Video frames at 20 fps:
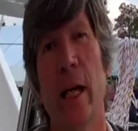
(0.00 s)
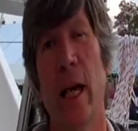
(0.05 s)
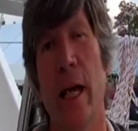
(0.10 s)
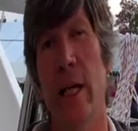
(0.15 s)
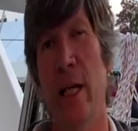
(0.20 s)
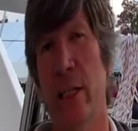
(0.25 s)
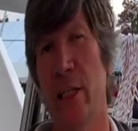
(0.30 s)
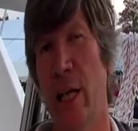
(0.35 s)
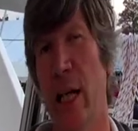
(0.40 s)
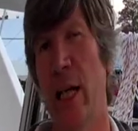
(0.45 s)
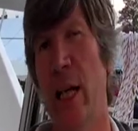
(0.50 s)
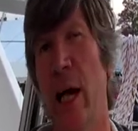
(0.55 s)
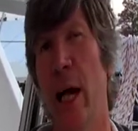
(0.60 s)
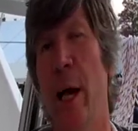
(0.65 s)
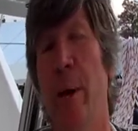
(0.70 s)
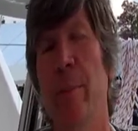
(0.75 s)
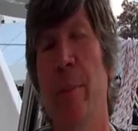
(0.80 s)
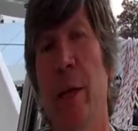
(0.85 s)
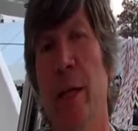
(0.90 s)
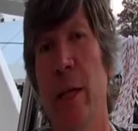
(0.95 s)
And it's kind of
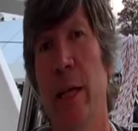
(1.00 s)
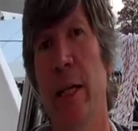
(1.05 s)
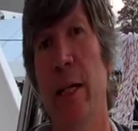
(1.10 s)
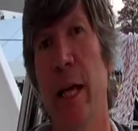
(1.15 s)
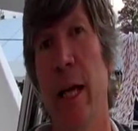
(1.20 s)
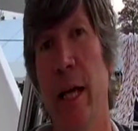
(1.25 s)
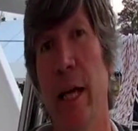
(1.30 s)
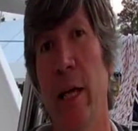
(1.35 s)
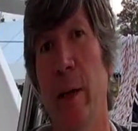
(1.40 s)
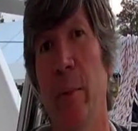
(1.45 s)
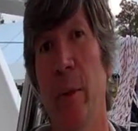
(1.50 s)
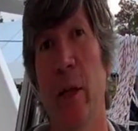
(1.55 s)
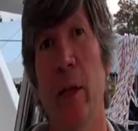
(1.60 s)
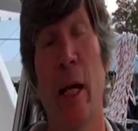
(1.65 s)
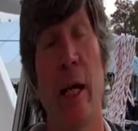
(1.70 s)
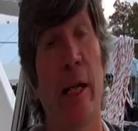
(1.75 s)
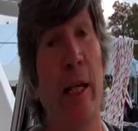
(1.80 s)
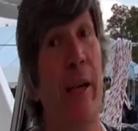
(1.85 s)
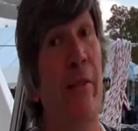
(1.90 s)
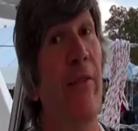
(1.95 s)
upping the game in
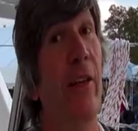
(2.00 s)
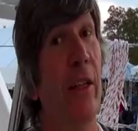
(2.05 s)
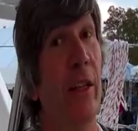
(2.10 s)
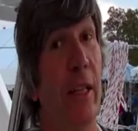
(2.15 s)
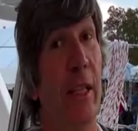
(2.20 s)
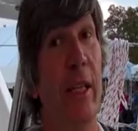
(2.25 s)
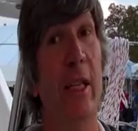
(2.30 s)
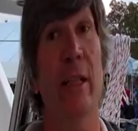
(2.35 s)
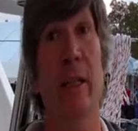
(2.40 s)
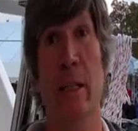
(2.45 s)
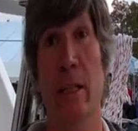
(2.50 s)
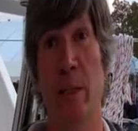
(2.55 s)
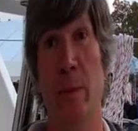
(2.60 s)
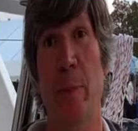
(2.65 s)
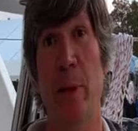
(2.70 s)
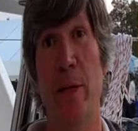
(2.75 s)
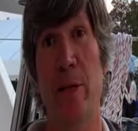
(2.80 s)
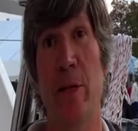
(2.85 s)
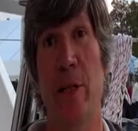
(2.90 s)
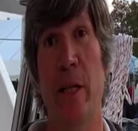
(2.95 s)
like F-18
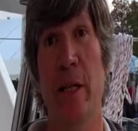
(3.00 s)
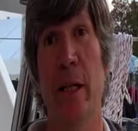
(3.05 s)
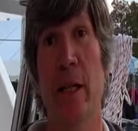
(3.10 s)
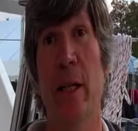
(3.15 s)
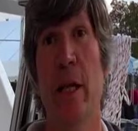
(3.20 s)
especially.